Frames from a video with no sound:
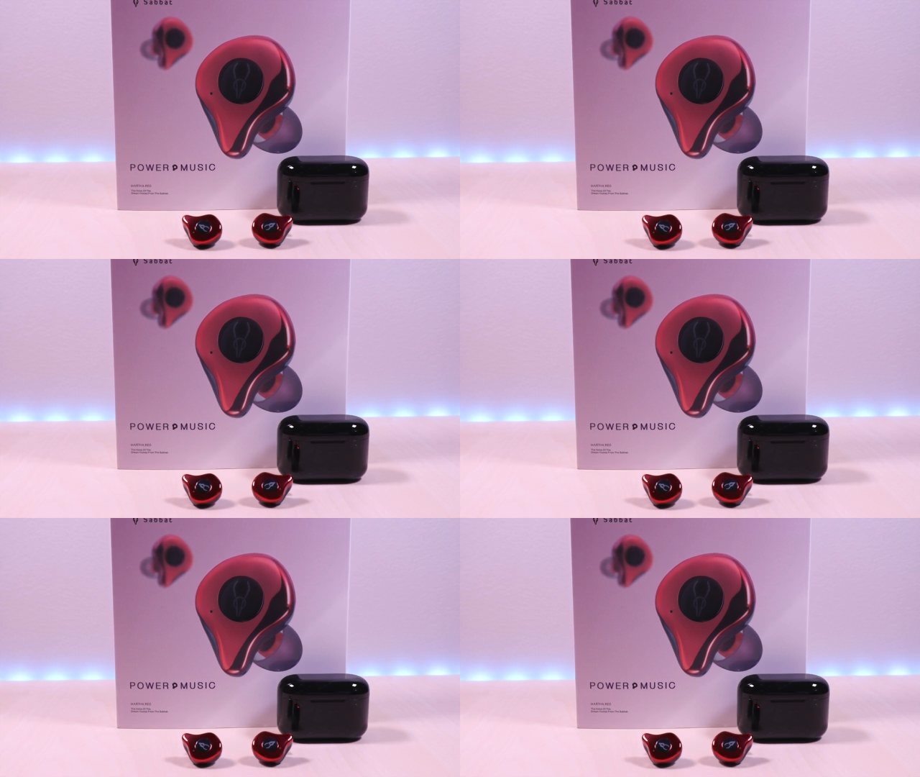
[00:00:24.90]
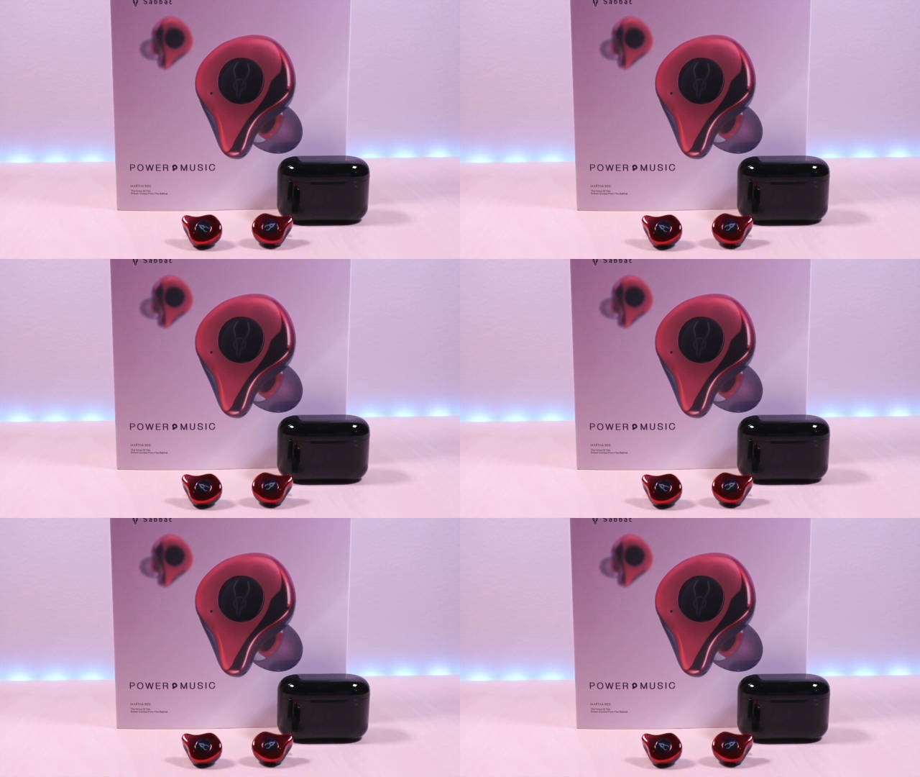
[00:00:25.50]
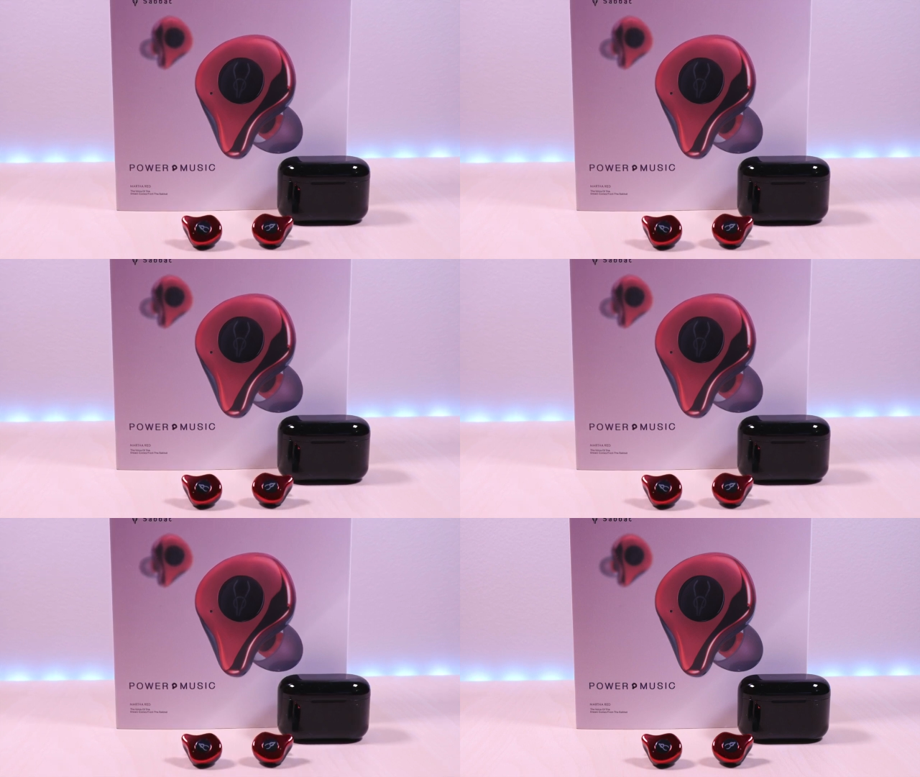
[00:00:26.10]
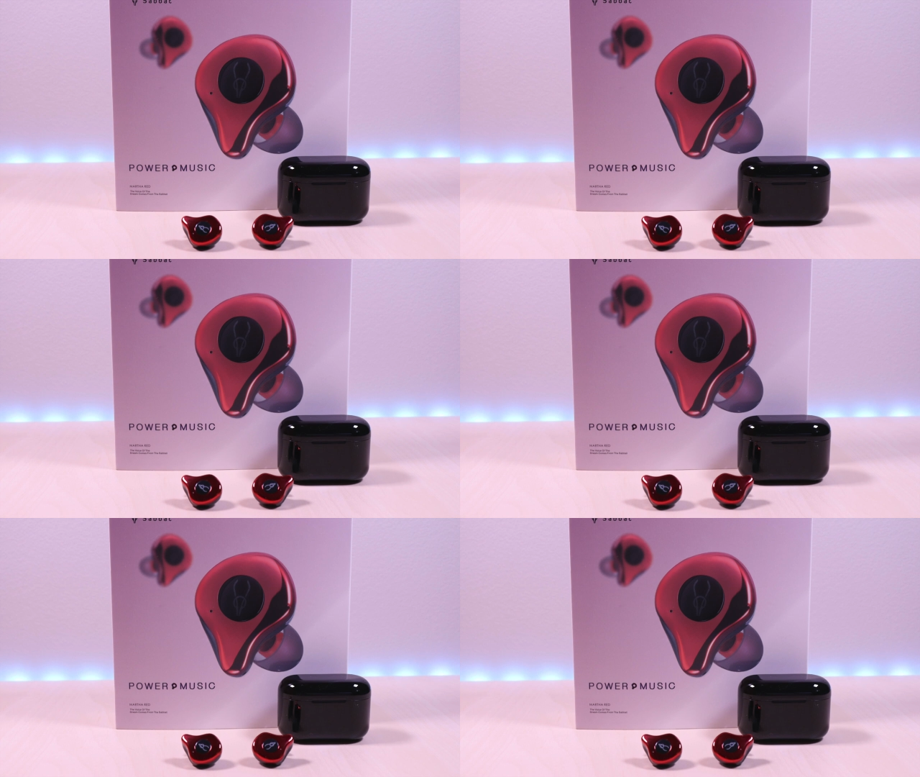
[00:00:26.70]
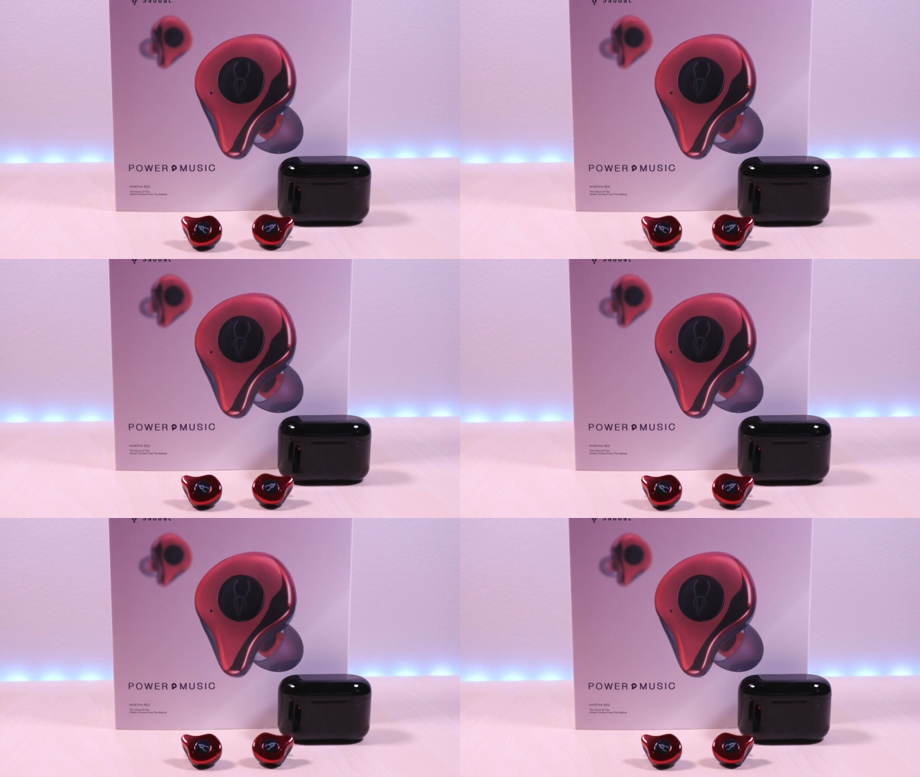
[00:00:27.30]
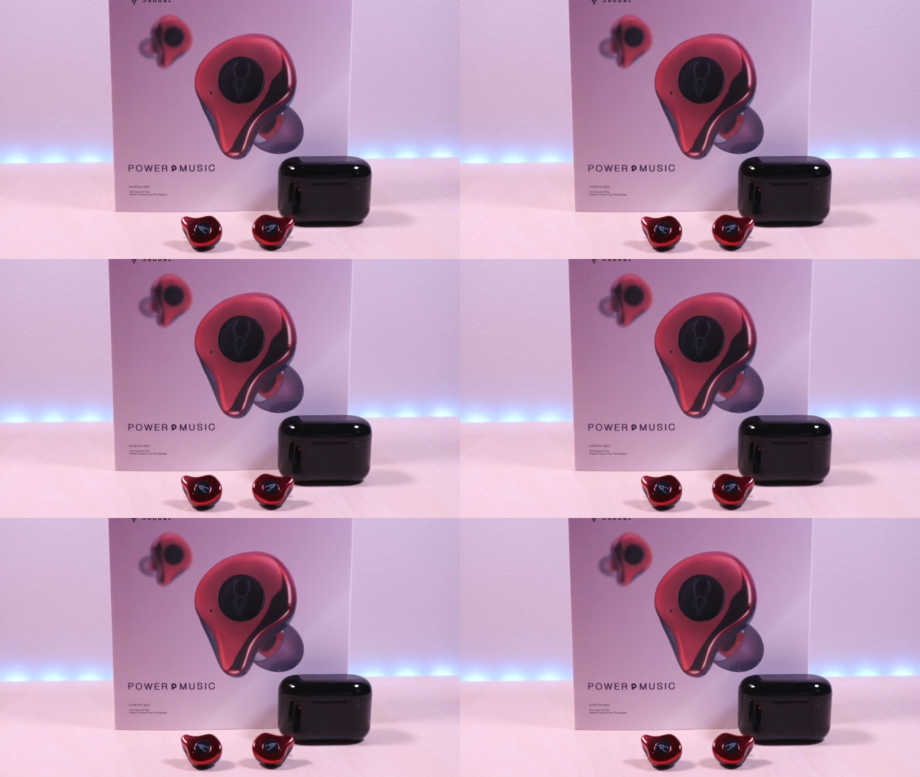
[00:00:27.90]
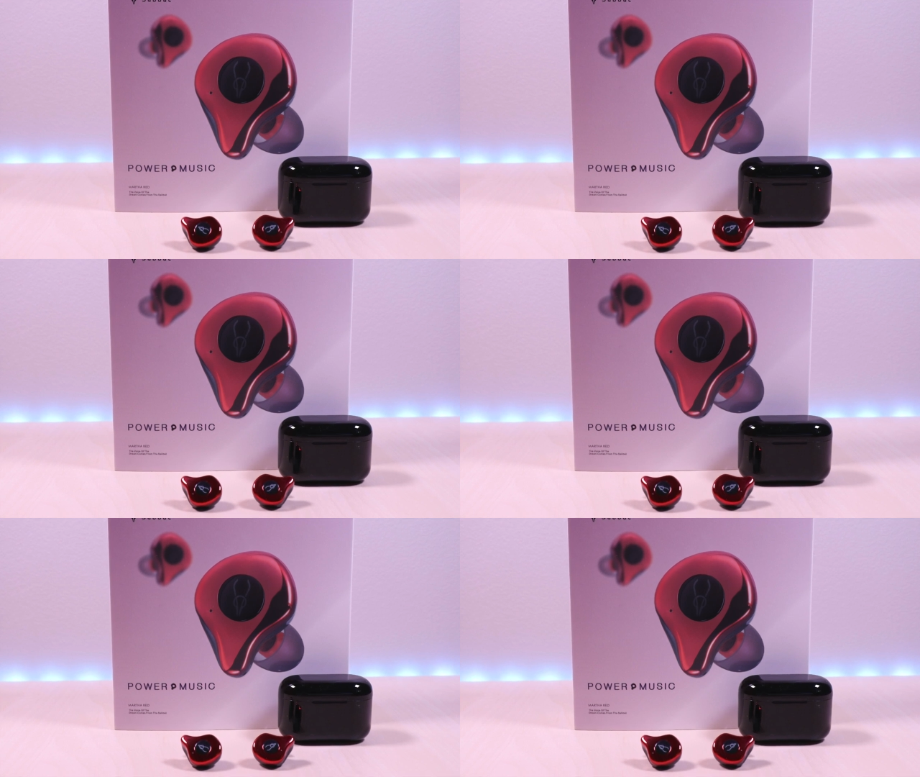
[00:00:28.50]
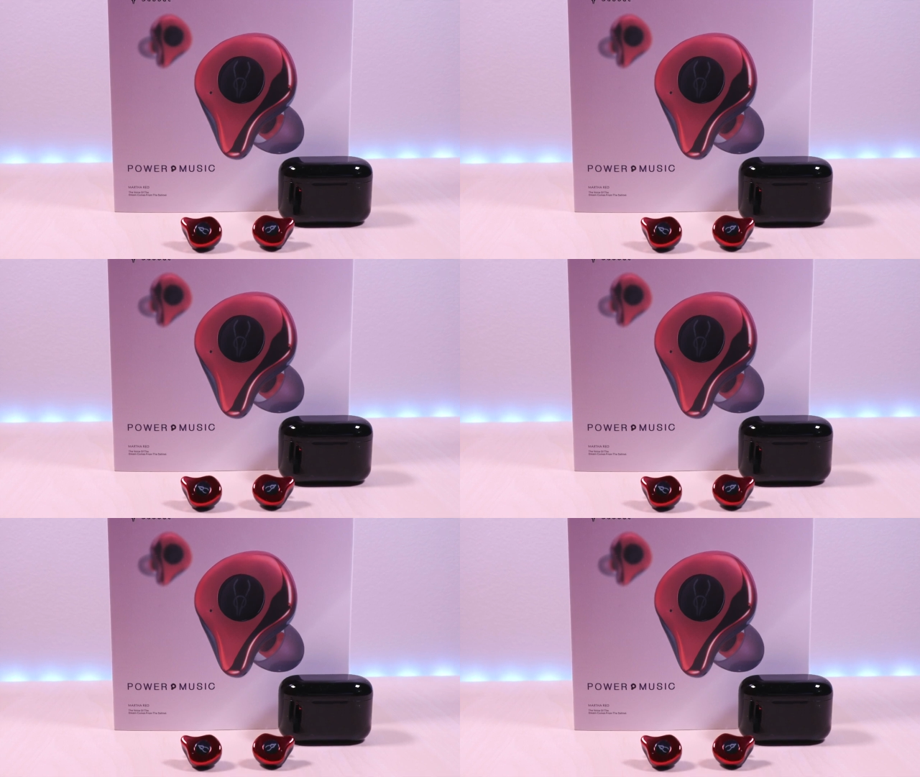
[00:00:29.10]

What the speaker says: No face is visible, so there are no lips to read.